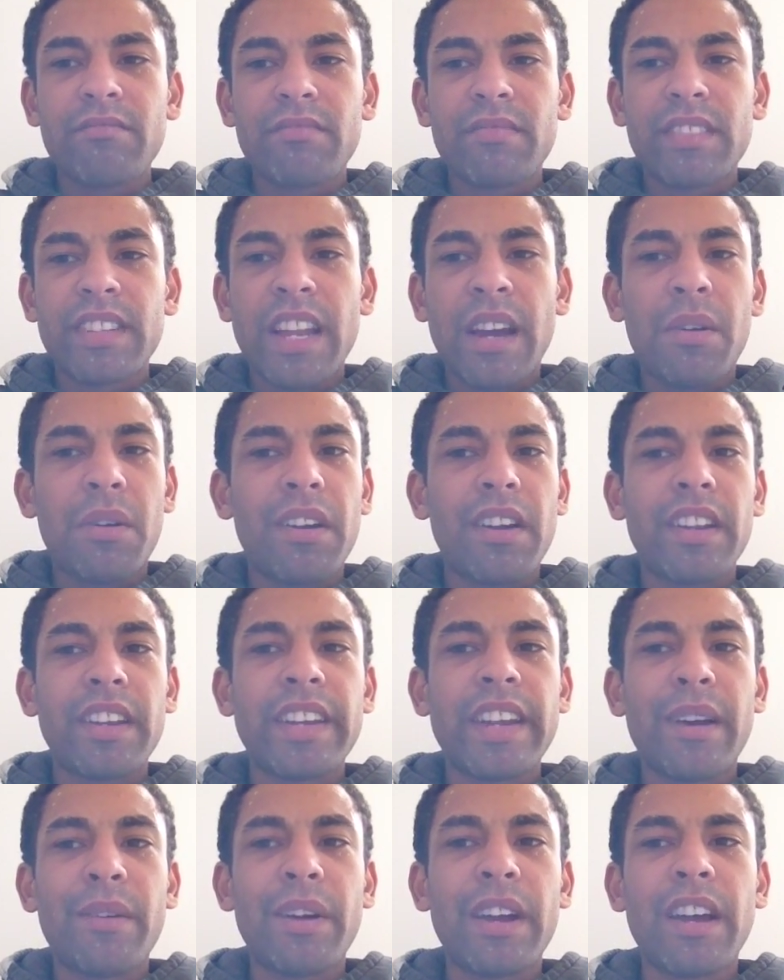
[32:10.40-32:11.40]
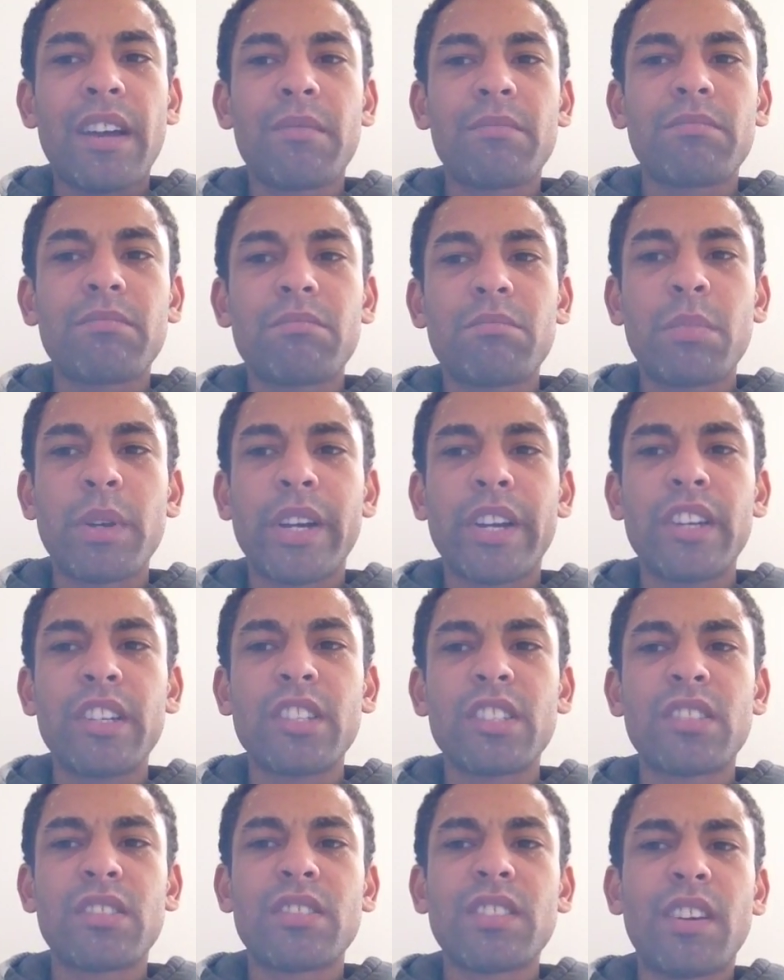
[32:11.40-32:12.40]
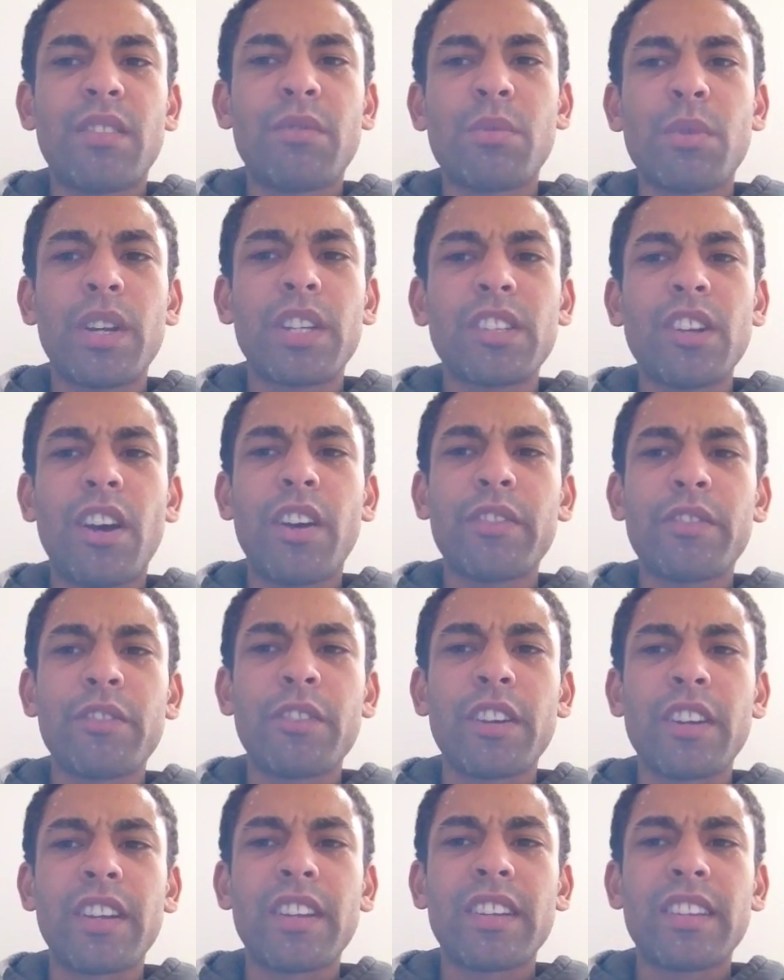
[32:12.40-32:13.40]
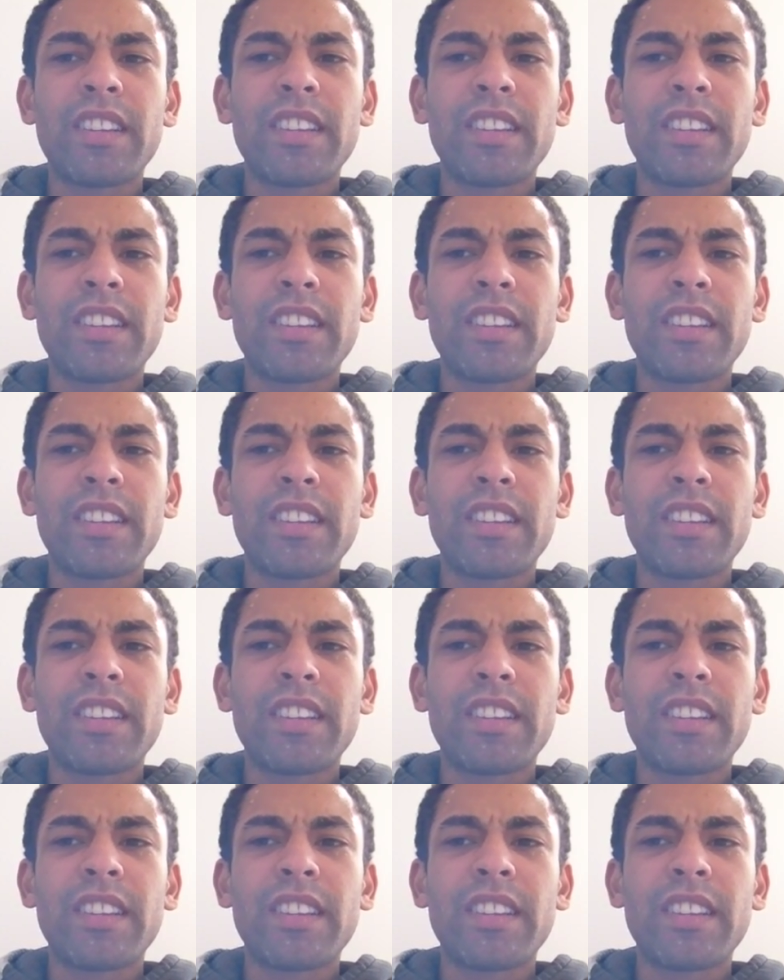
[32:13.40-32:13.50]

now I am, because I've worked hard for it.